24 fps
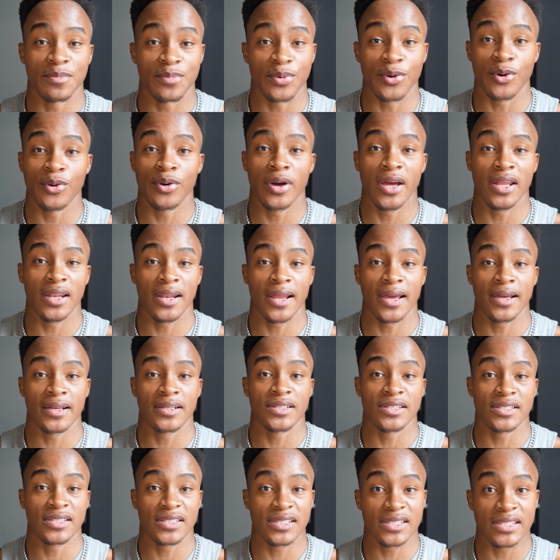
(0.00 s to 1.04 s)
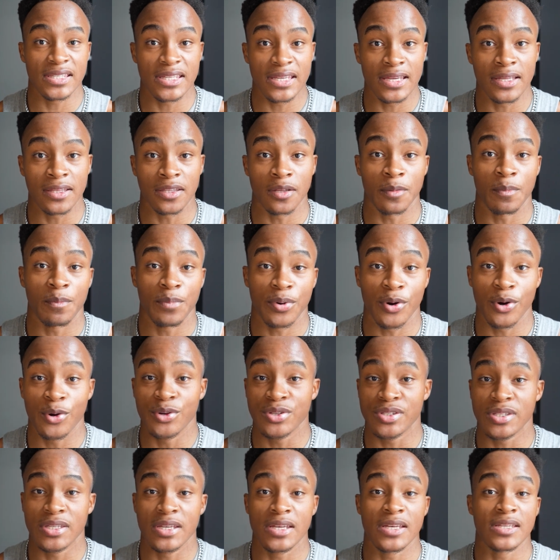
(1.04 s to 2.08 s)
bro, and like just seeing the
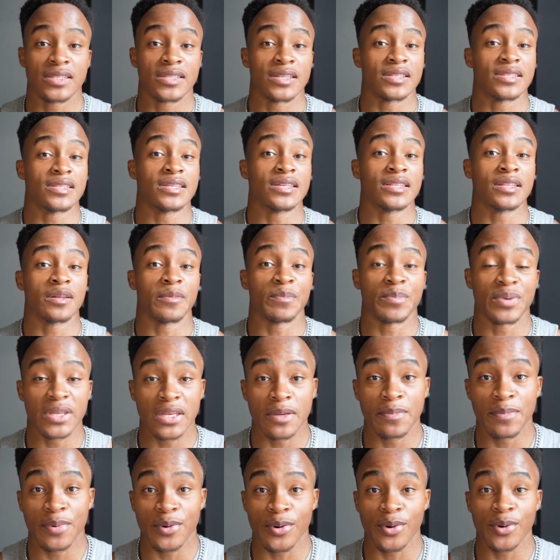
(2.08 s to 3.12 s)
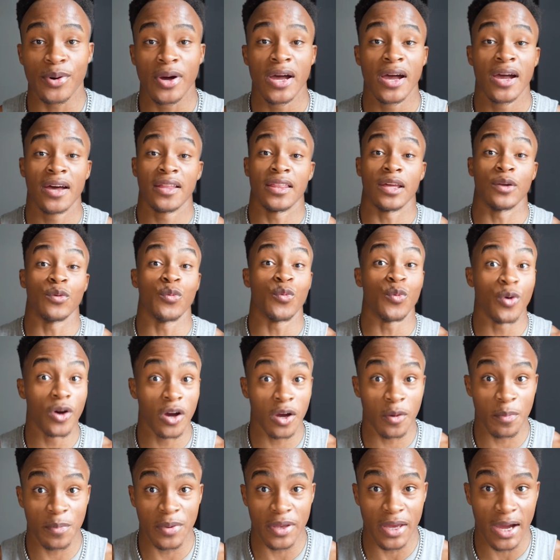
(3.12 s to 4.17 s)
process and seeing the people that
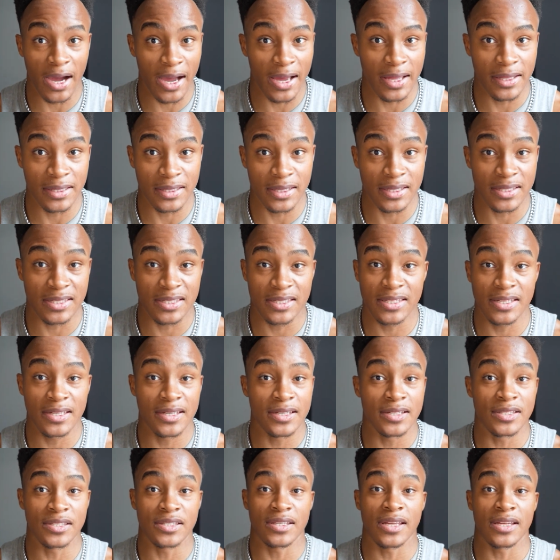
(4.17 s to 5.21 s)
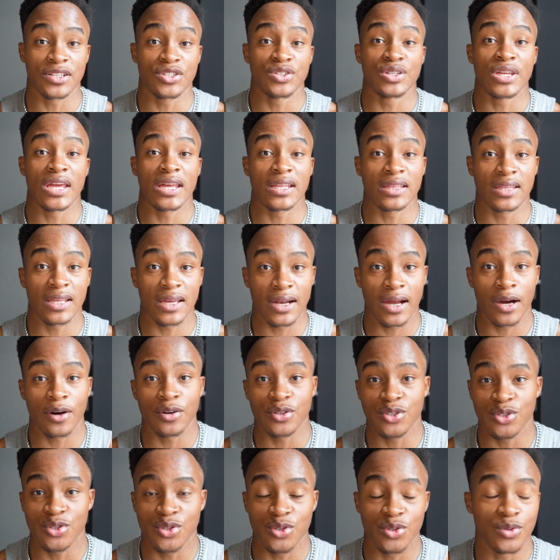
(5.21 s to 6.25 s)
work behind the scenes, like, to get that
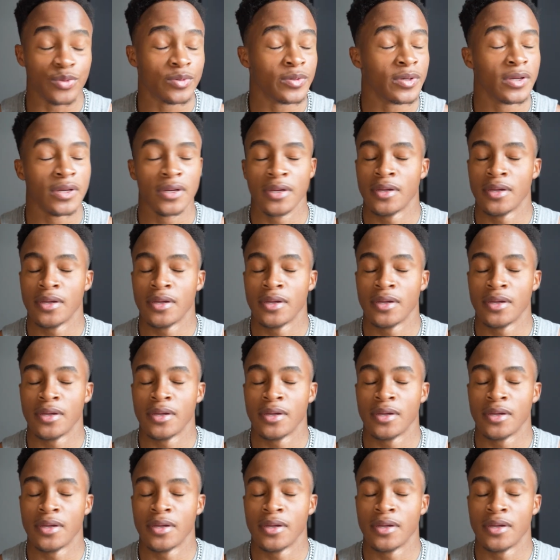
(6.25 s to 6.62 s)
out to you.